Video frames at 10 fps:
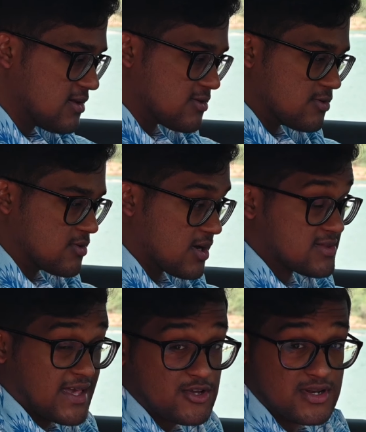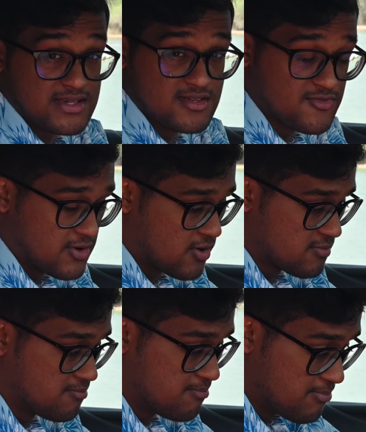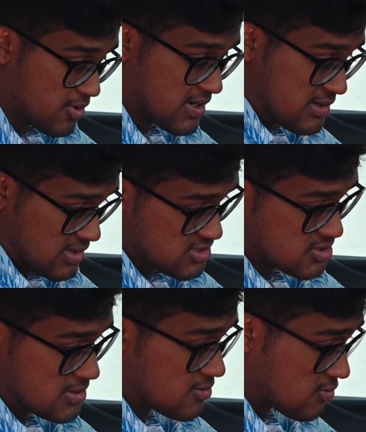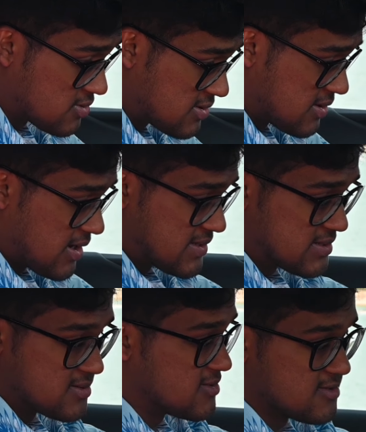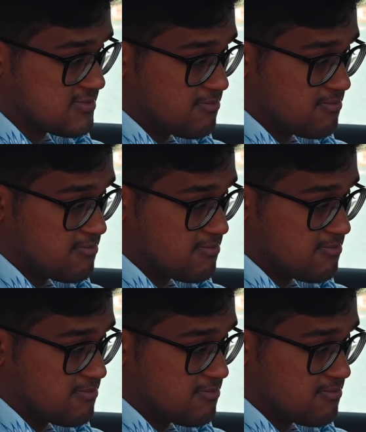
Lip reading: So thank you Lexus for not putting touch controls. I think this is